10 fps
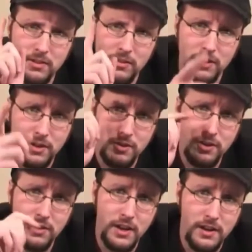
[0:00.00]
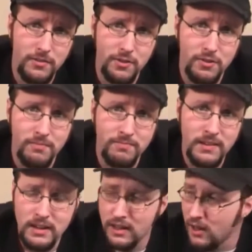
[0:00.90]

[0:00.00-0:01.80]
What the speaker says: I find some of the older videos